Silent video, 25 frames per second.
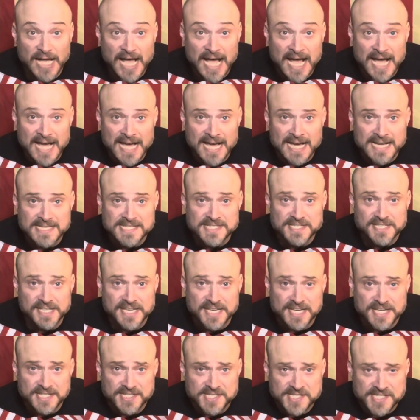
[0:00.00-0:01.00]
as the
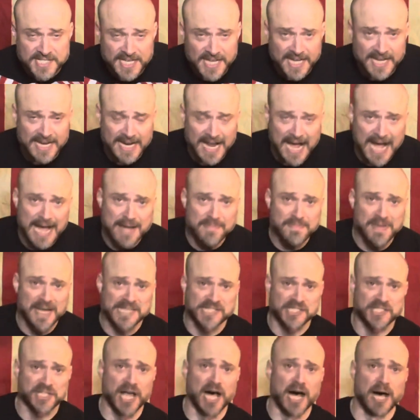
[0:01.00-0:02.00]
kids say. I
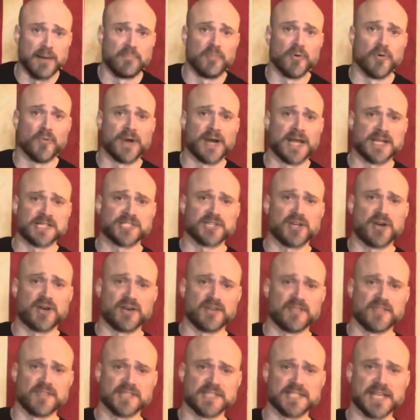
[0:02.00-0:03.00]
messed up when I
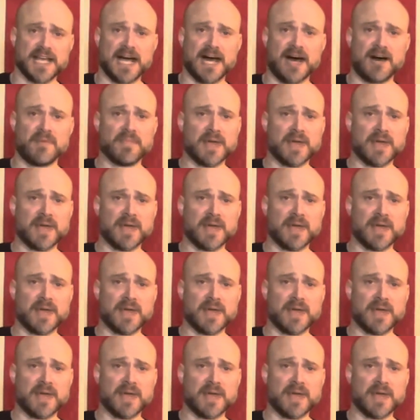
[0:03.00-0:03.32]
started this out.